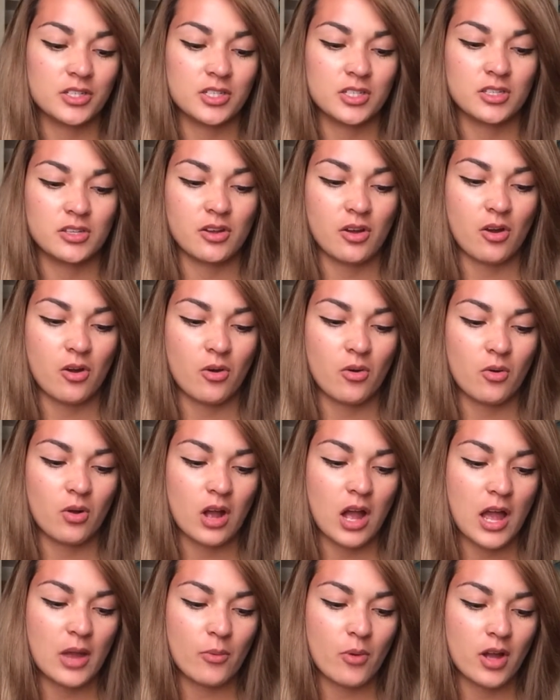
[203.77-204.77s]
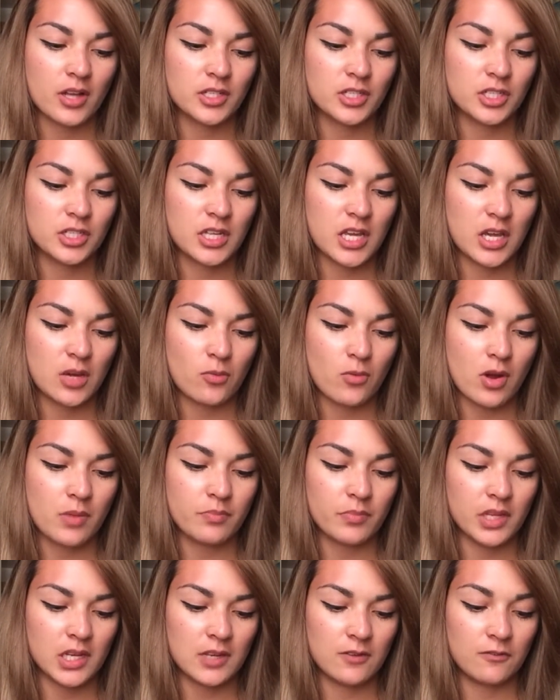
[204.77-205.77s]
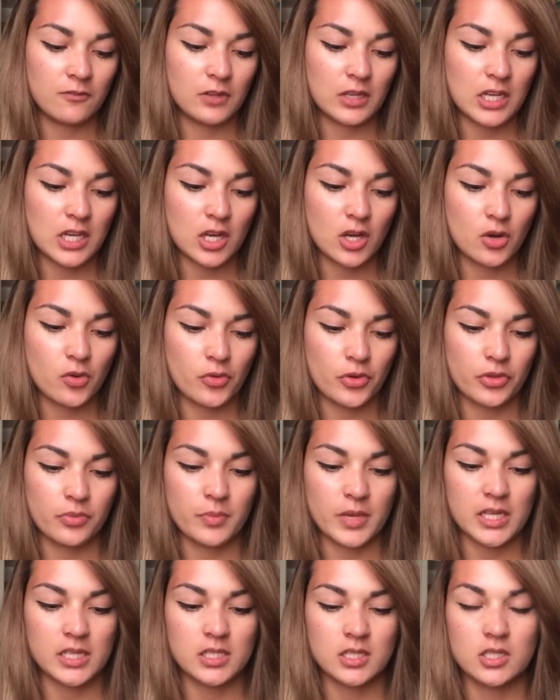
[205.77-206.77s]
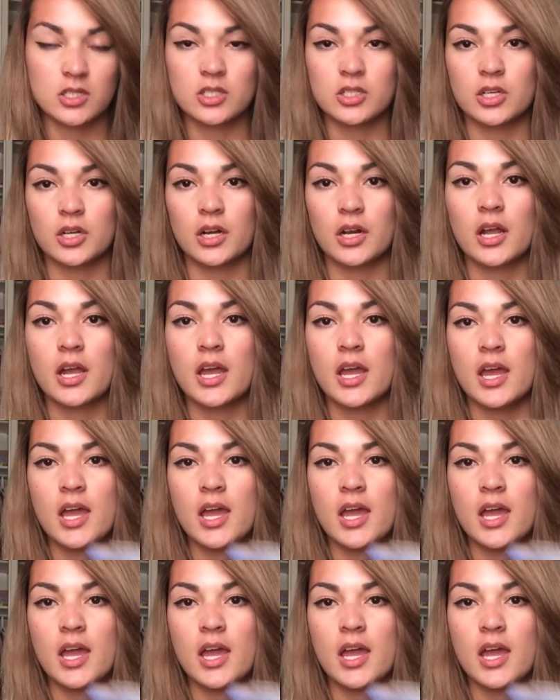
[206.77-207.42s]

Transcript: So I watched a 1-minute video with my sister